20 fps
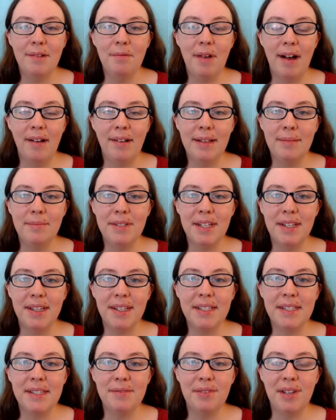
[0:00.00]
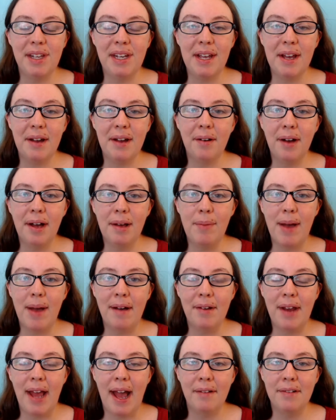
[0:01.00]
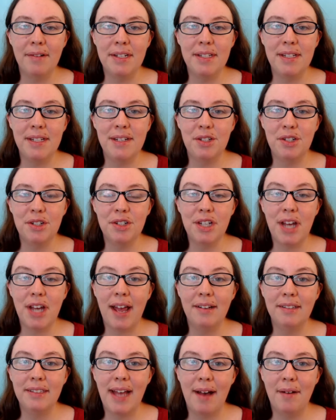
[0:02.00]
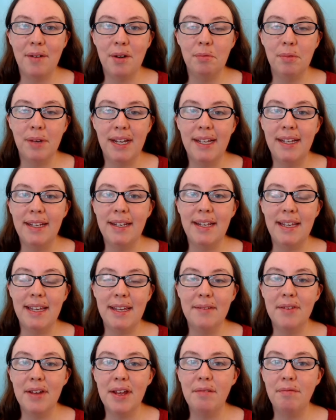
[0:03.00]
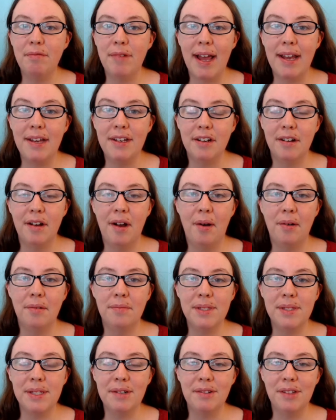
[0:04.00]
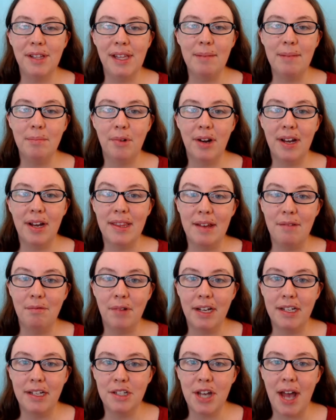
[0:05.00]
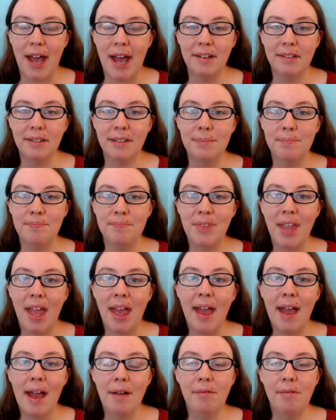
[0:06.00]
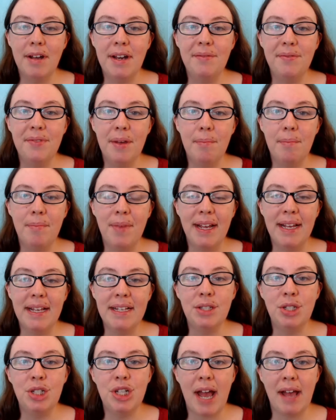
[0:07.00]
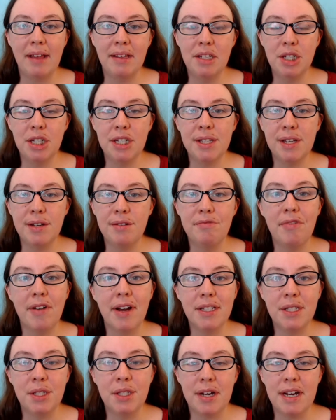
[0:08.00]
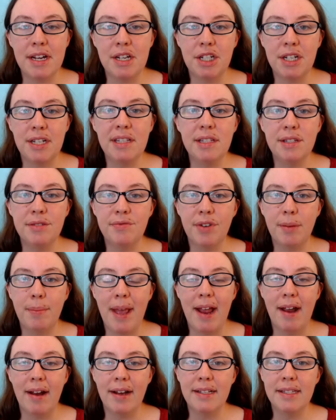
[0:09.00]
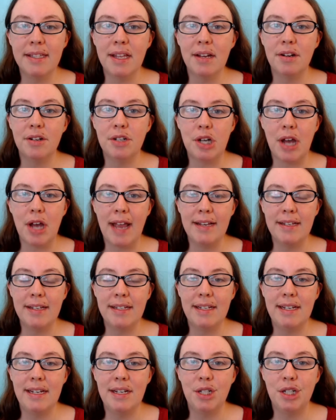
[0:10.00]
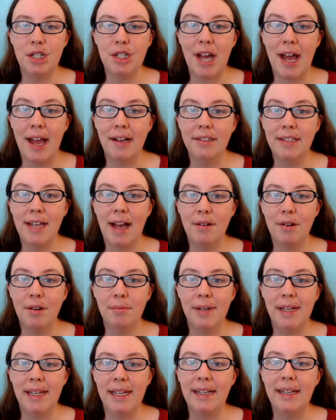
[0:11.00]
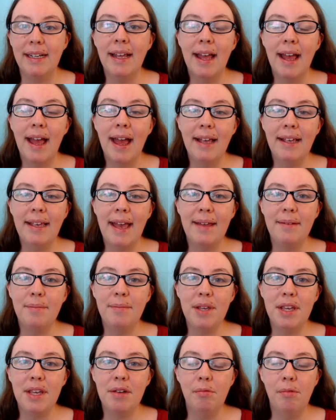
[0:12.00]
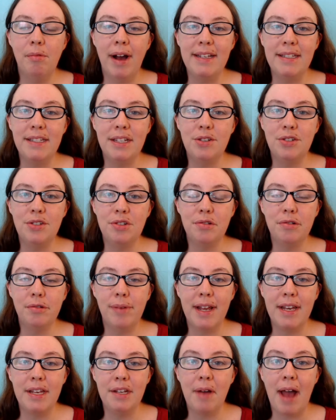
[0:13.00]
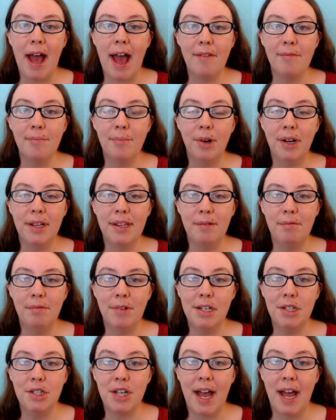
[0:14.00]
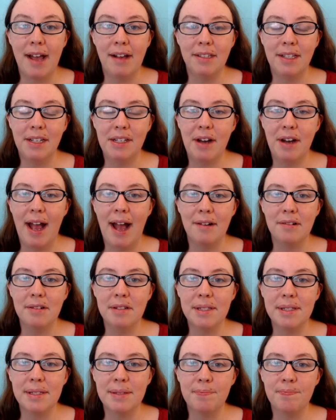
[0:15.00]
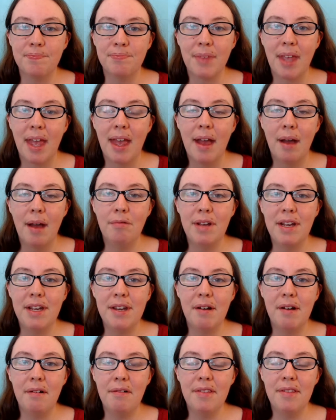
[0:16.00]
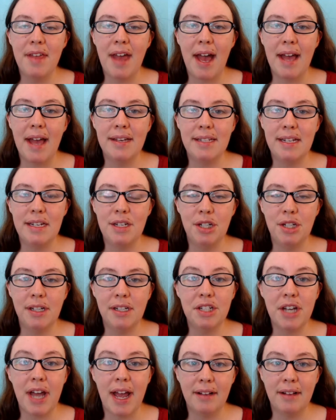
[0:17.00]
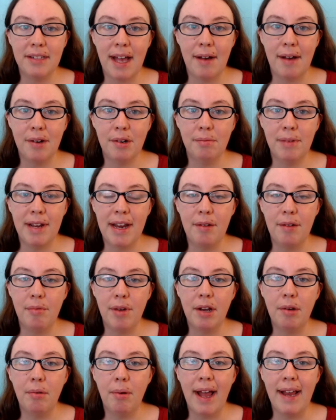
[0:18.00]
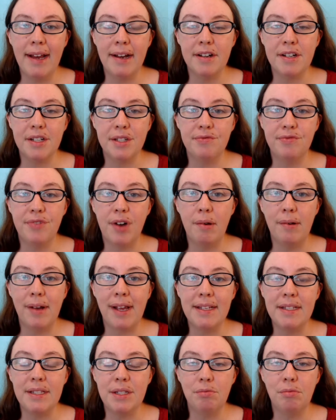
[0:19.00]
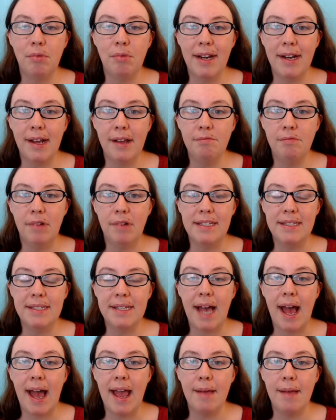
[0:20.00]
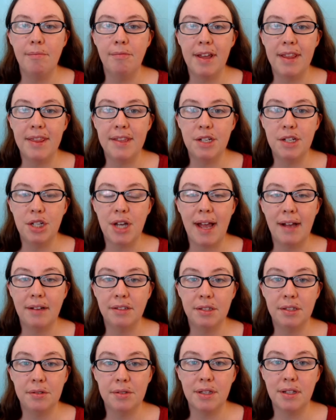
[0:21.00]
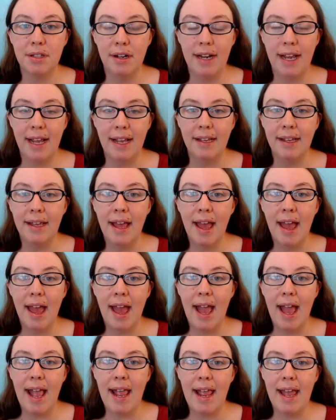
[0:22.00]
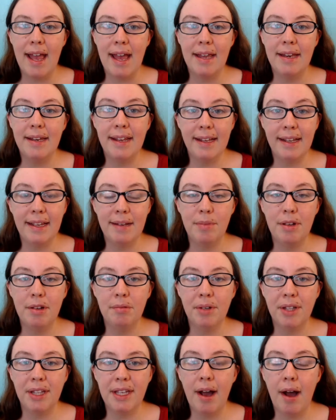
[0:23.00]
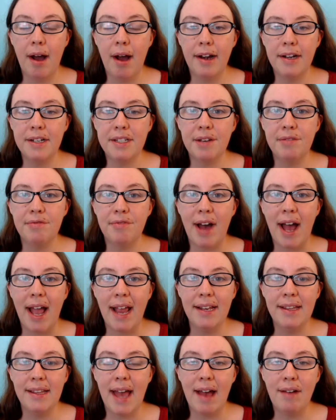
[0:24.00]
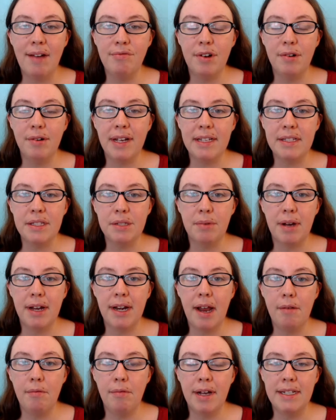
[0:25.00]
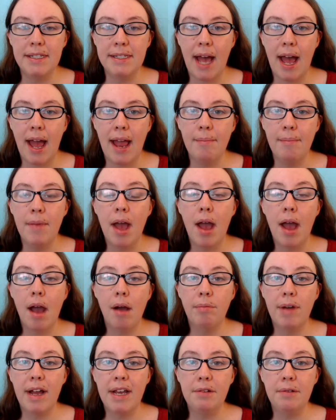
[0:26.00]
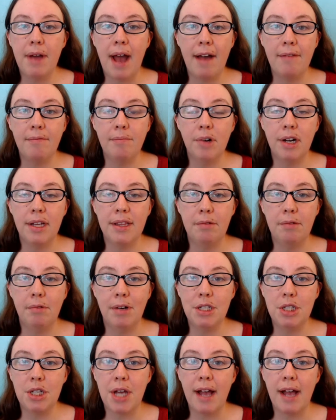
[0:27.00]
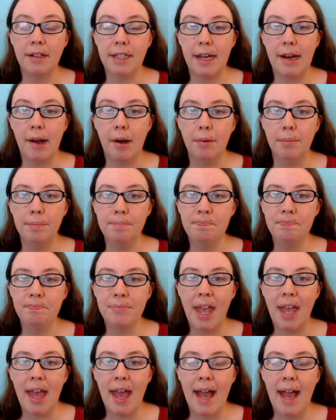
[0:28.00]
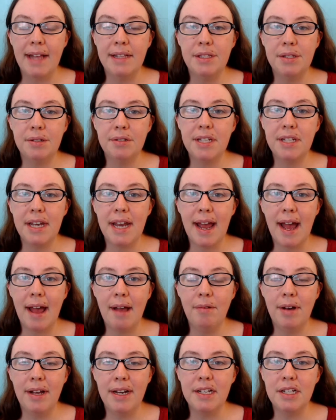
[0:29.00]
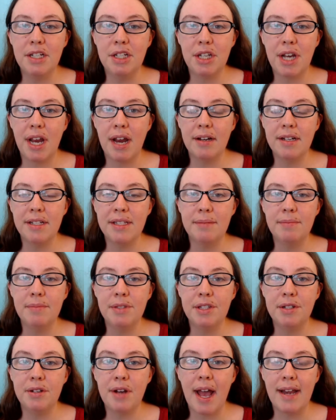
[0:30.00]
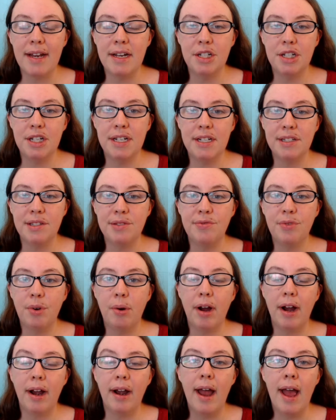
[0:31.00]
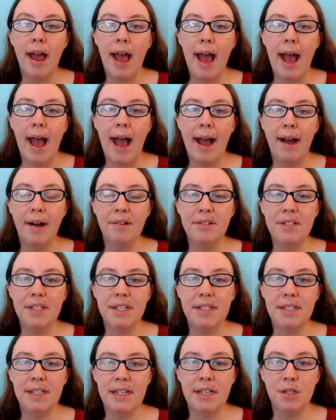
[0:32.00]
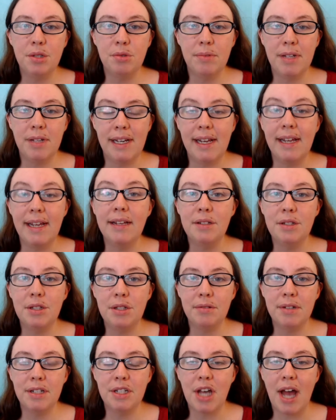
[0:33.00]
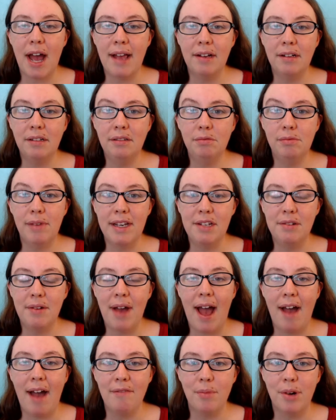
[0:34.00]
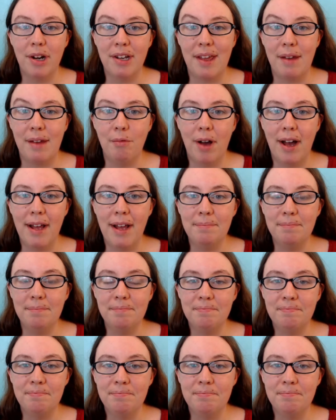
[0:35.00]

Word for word: and welcome to this video about how to teach your child how to read even when you're homeschooling more than one child. One of the biggest challenges and frustrations for parents that are trying to teach a child how to read can be what to do when you have more than one child in your house. We know that teaching a child how to read requires focused one on one time with the child who's learning. And it can be really hard to find that focused one on one time when you have more than one child at home. And so today I want to share some strategies for how to teach reading to a child when you have more than one.